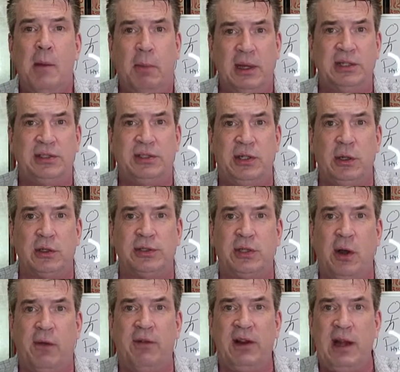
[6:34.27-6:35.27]
but it's still
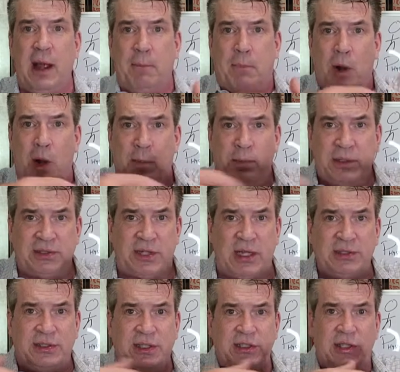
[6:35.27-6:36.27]
serving that purpose
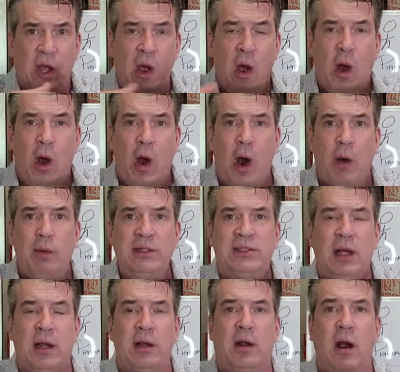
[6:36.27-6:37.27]
because it's
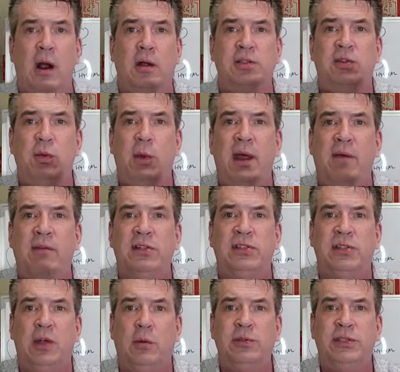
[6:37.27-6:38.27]
always on guard so we have
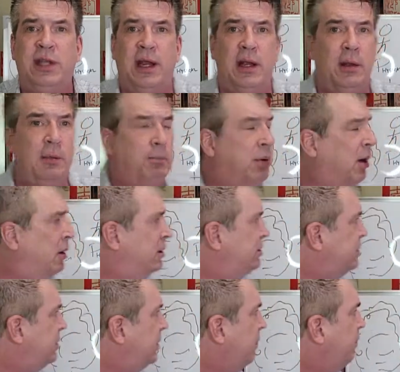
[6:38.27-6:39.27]
associated
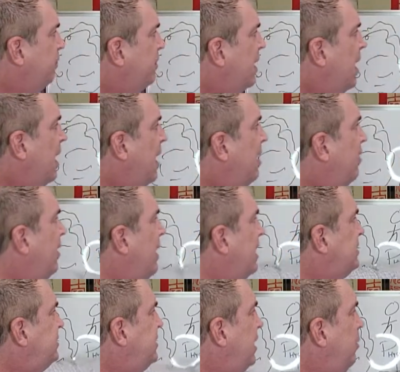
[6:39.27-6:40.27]
parts the
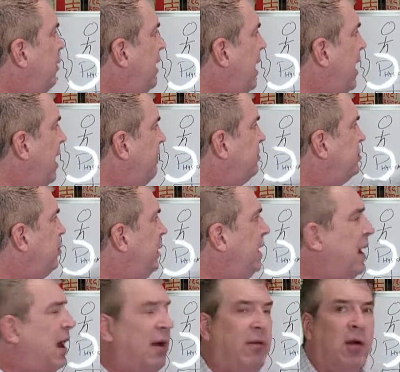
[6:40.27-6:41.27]
next thing we have is we
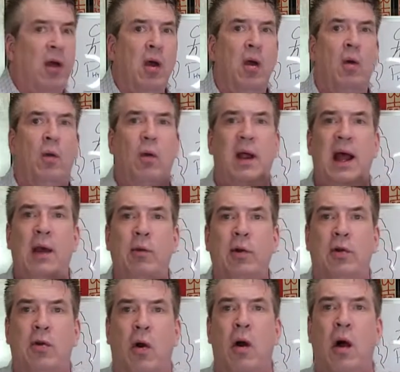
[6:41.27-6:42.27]
have what I
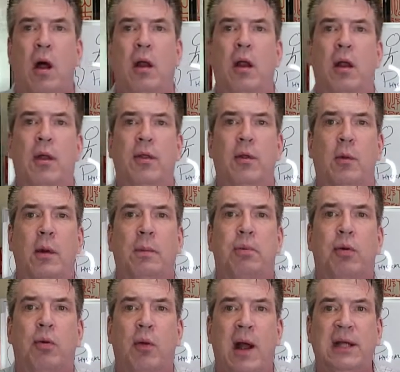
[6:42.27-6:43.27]
would call the
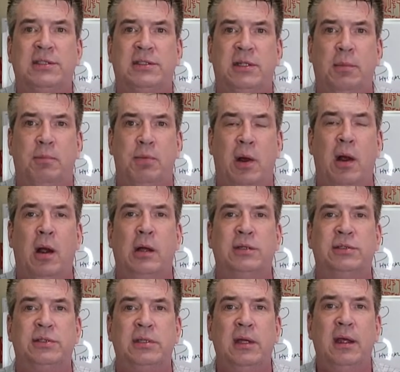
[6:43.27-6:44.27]
repressed
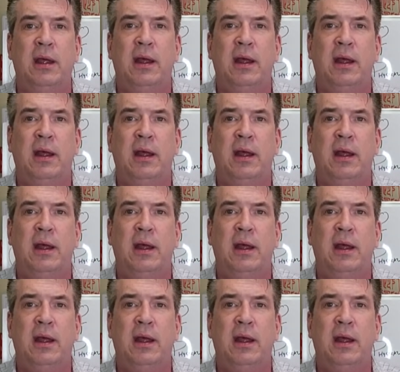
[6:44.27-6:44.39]
parts.